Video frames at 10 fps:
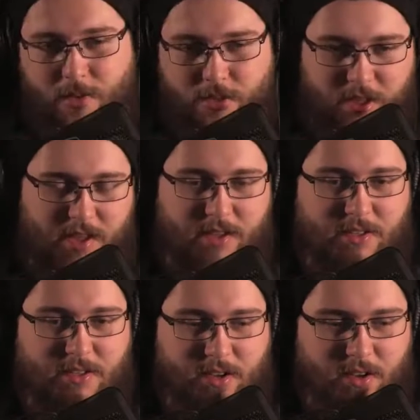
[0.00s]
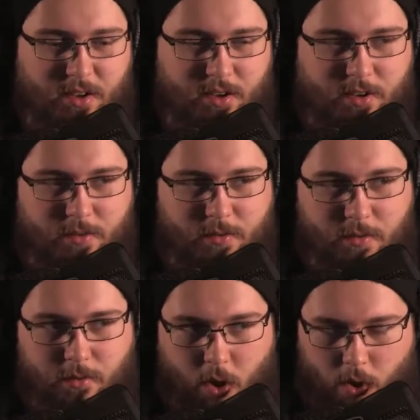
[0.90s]
these
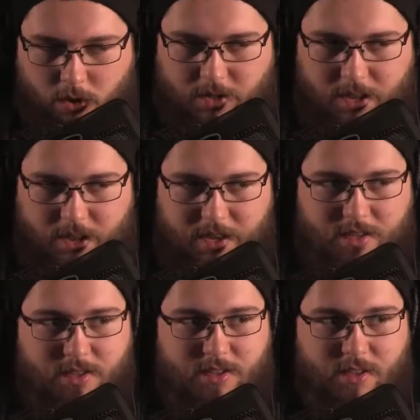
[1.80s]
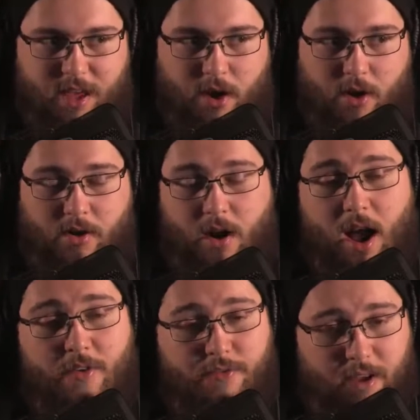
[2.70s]
holy days that are
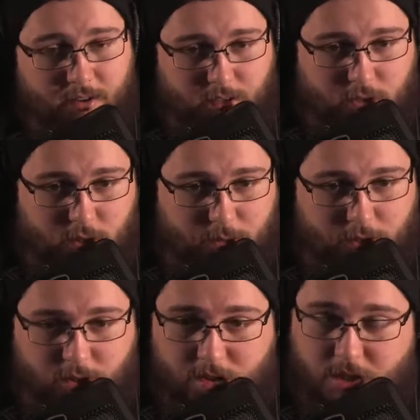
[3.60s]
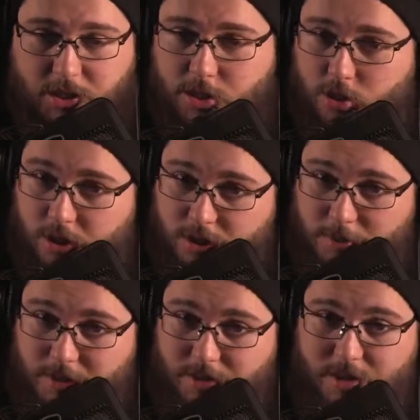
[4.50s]
not found in Scripture, such as
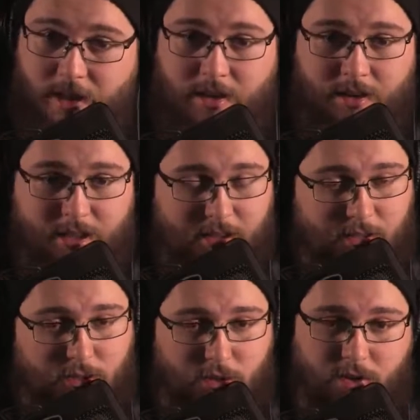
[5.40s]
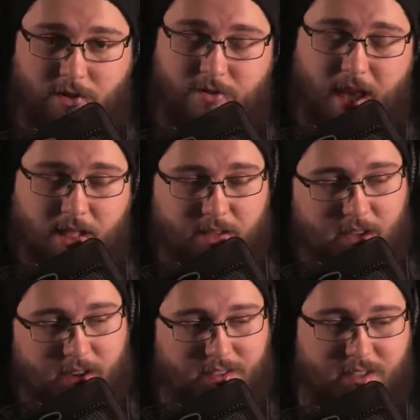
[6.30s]
Christmas and Easter and
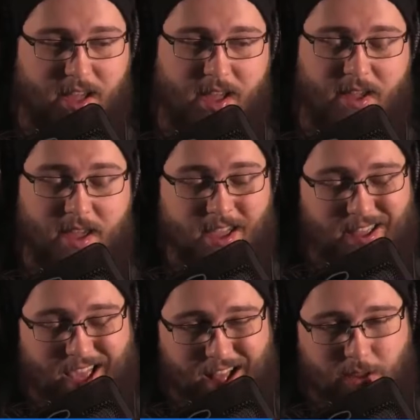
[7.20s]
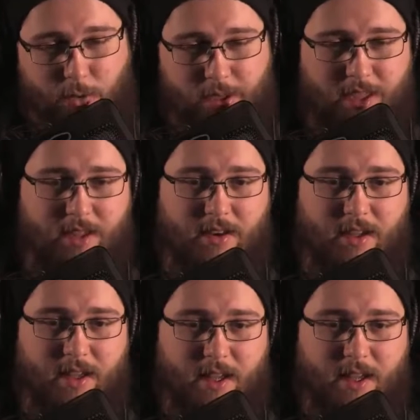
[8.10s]
Valentine's Day and Halloween,